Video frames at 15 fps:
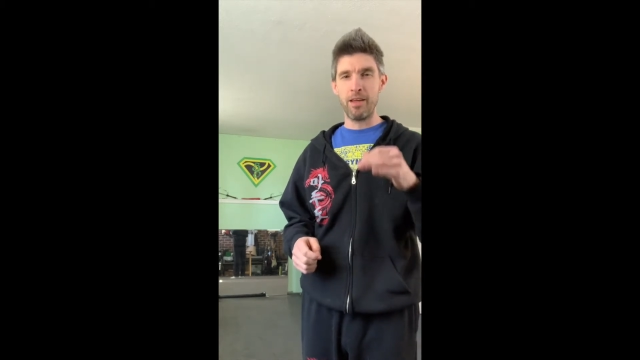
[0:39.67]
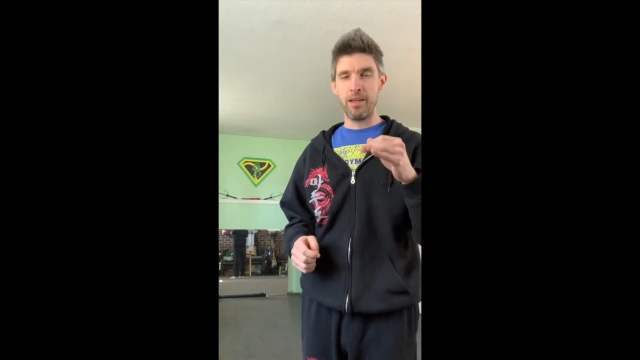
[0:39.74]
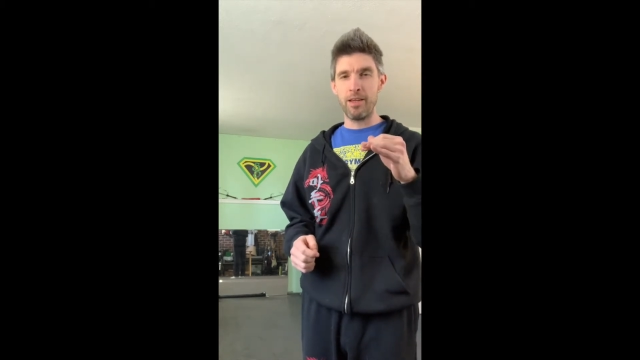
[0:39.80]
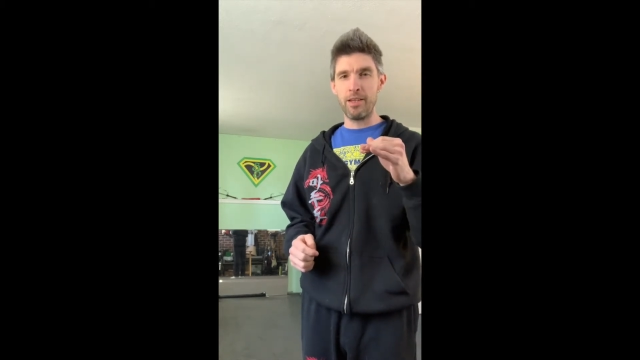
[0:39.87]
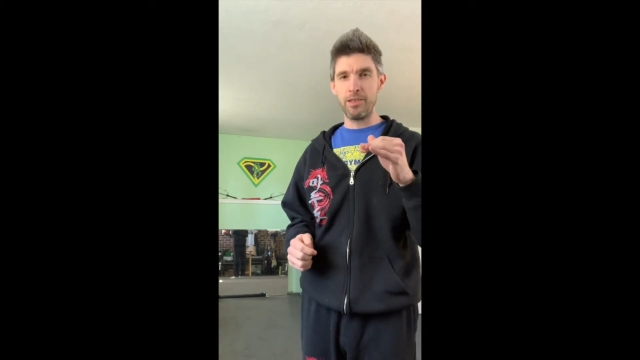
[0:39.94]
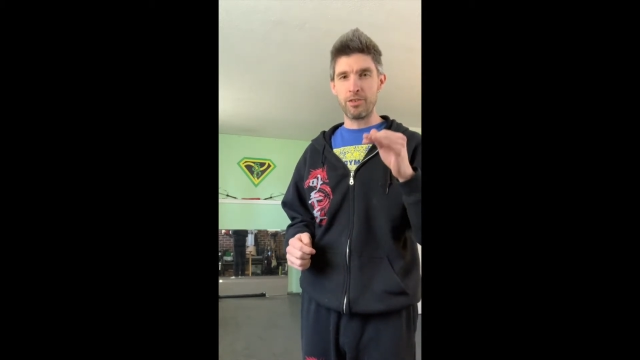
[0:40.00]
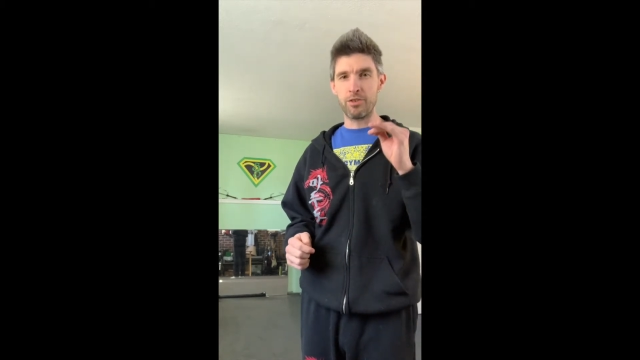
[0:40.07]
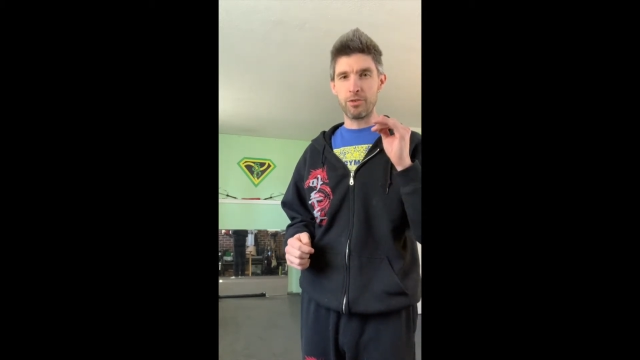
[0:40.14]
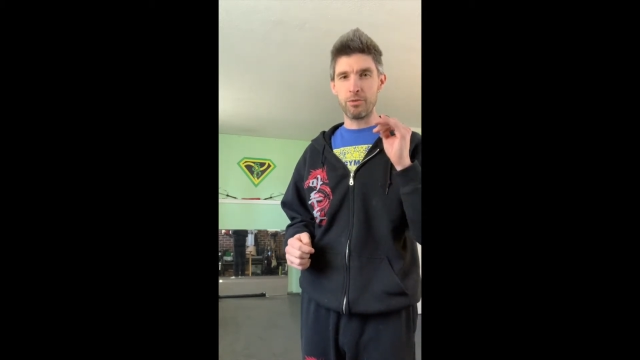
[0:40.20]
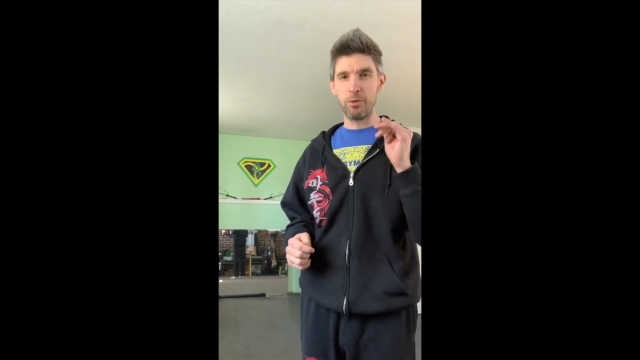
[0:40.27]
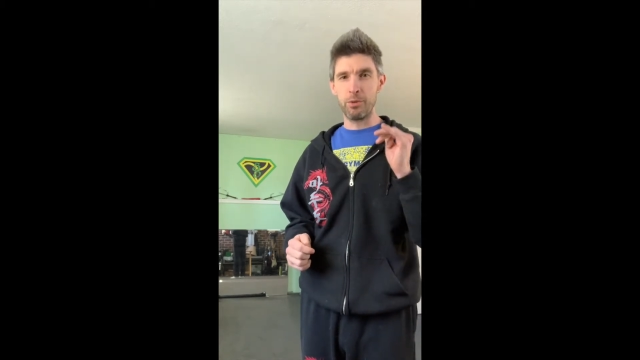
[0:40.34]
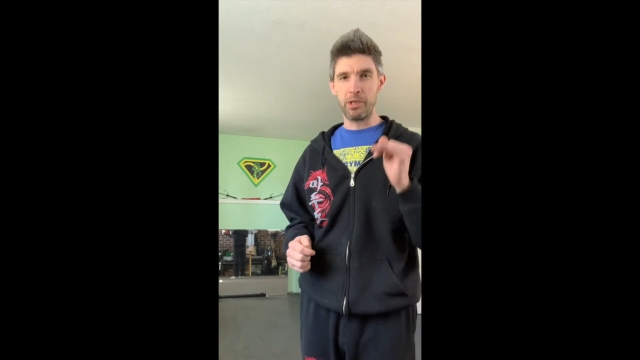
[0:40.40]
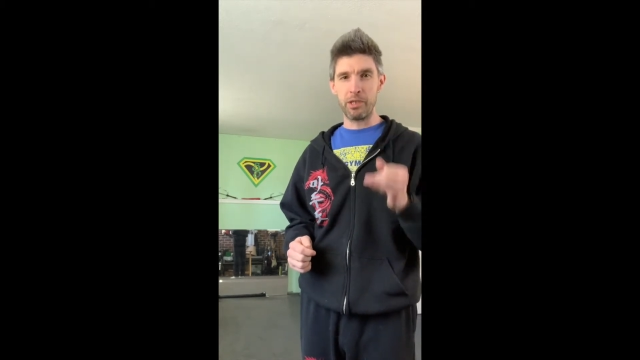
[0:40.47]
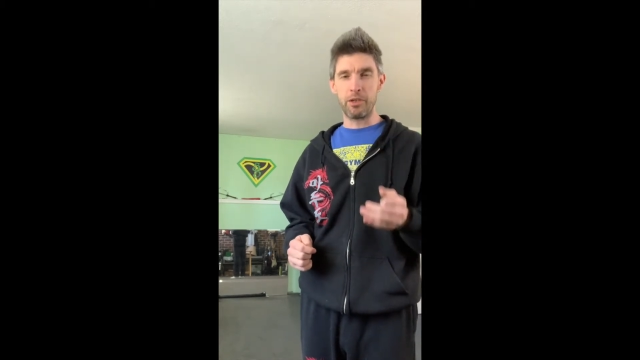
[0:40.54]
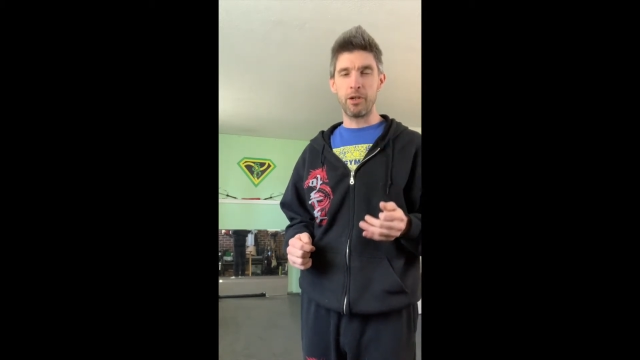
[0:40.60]
is
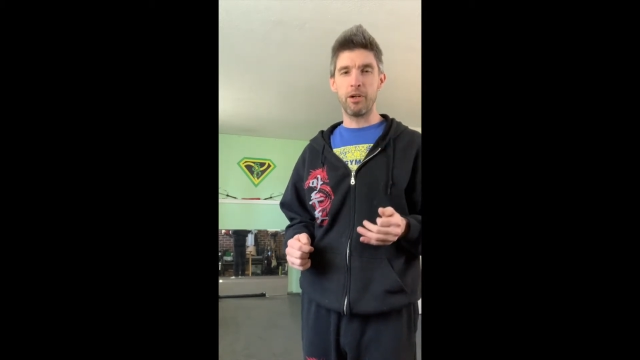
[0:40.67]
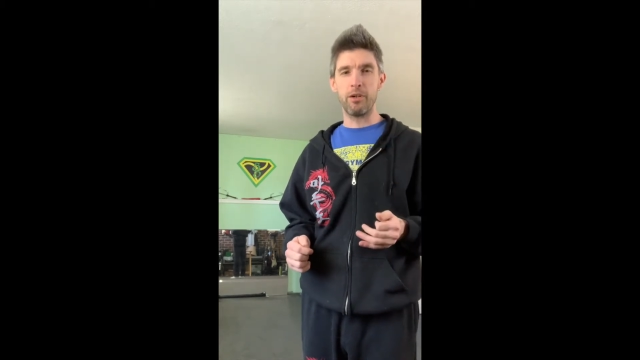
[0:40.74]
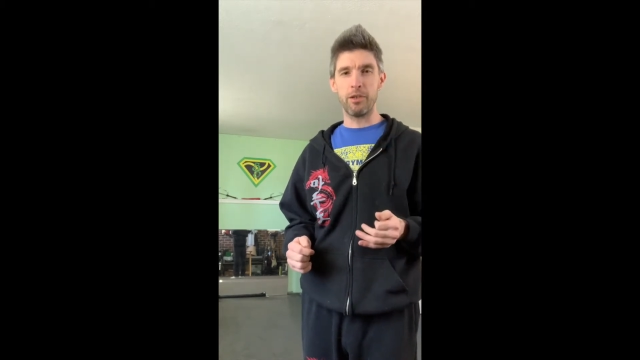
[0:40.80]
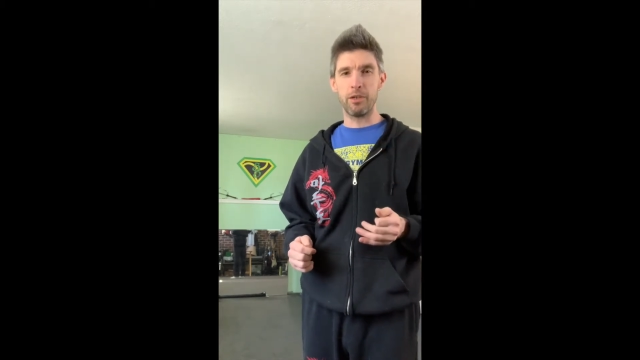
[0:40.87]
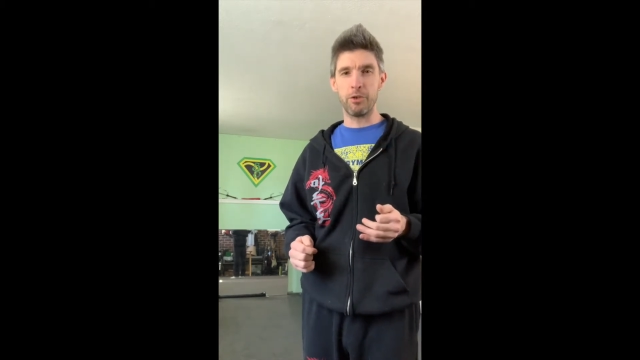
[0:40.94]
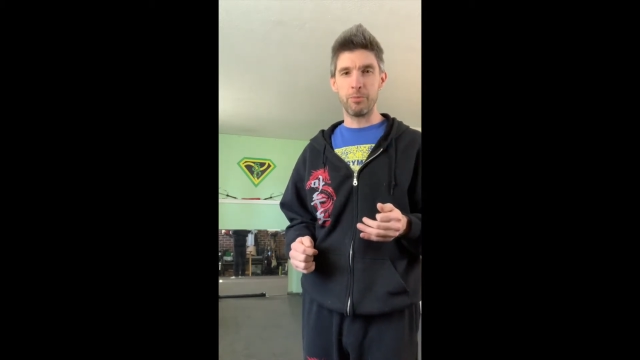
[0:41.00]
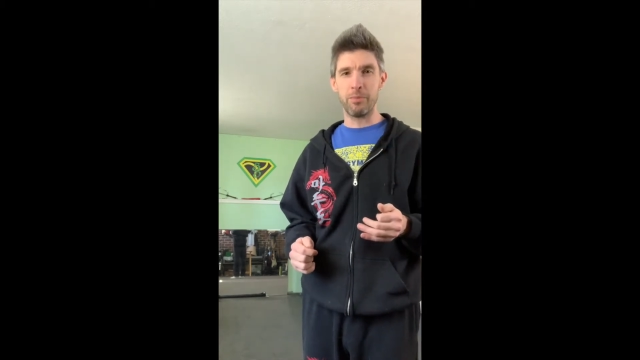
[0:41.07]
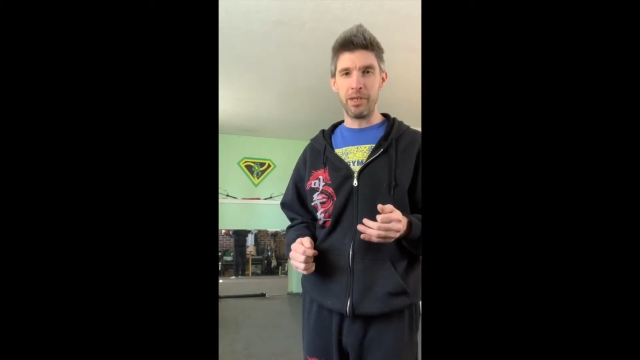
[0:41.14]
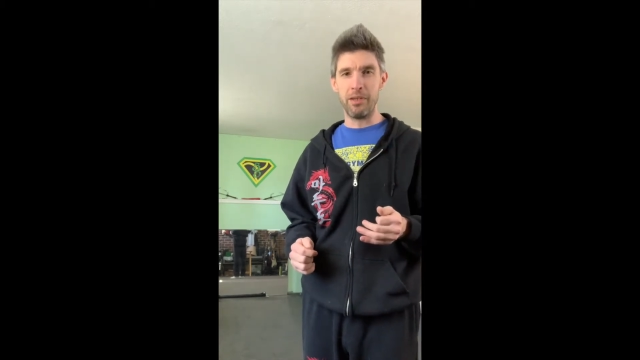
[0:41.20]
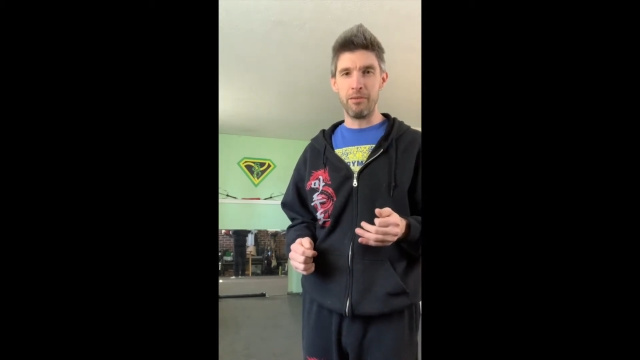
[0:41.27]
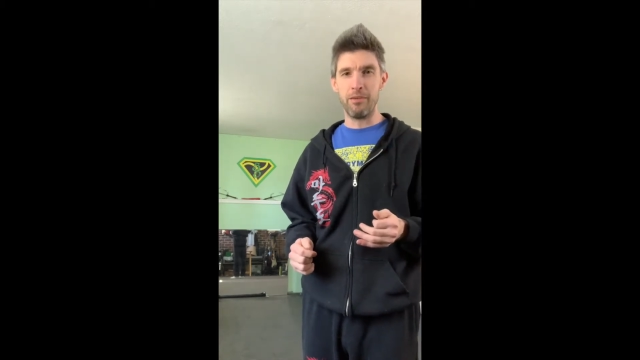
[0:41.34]
through encouragement.